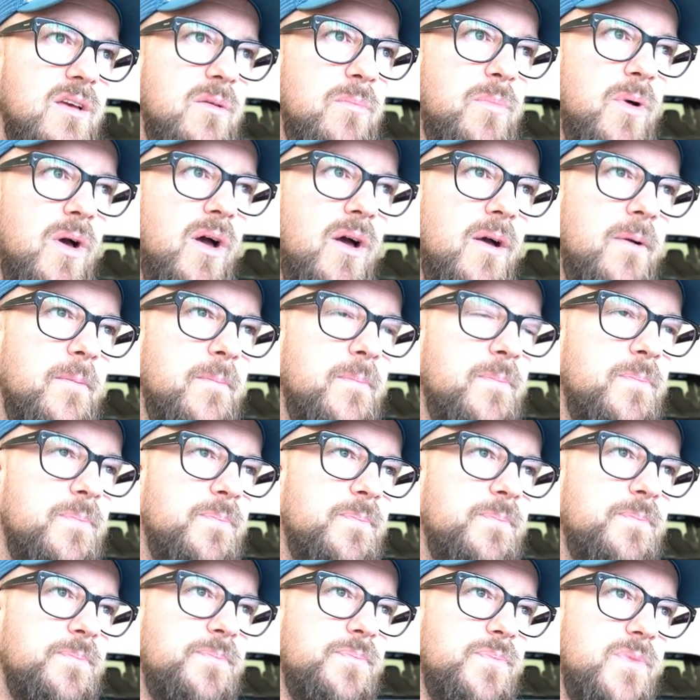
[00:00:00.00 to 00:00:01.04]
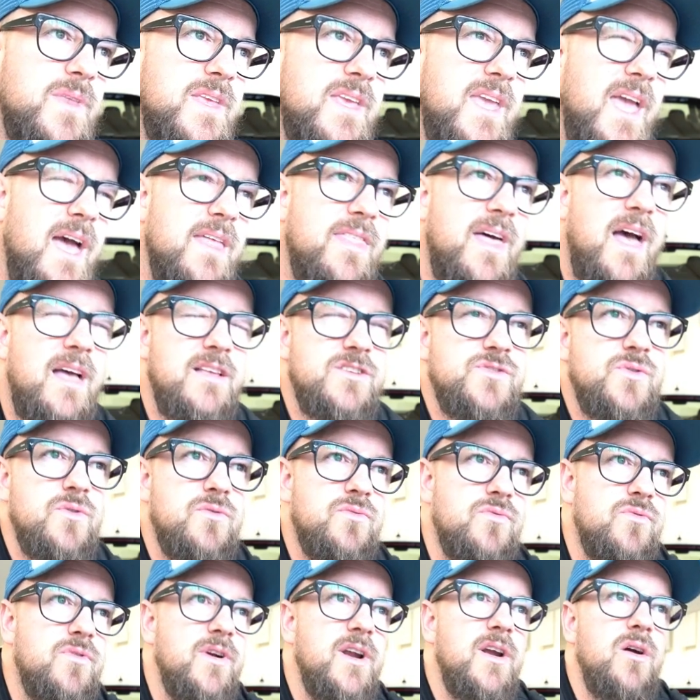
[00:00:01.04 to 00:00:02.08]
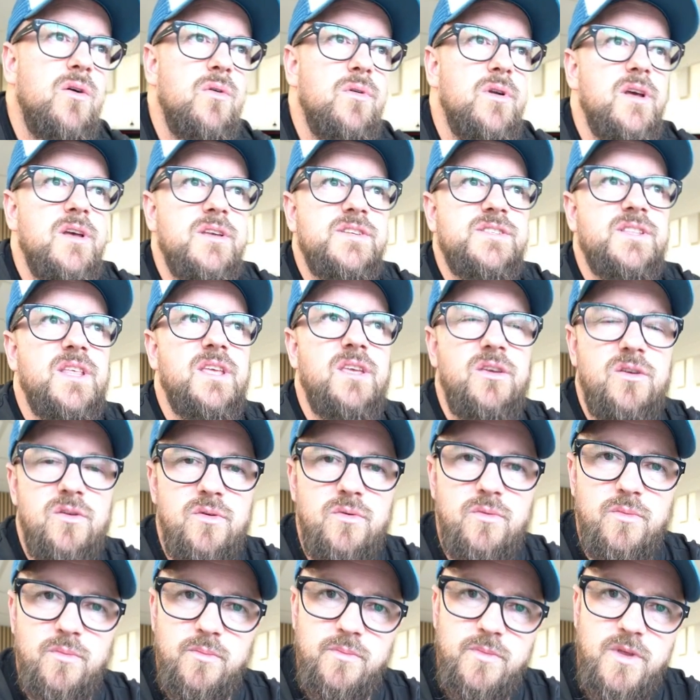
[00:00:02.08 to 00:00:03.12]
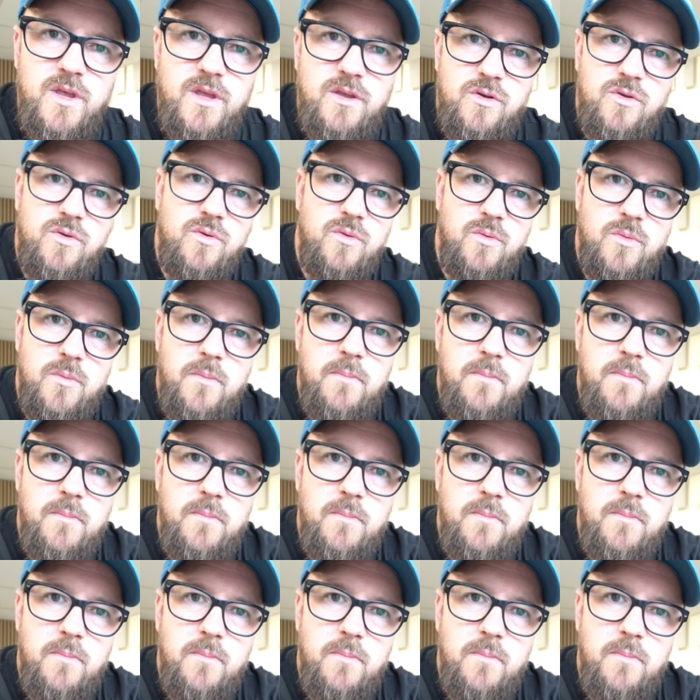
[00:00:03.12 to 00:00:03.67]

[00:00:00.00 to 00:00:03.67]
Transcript: But yeah, that sort of realness that you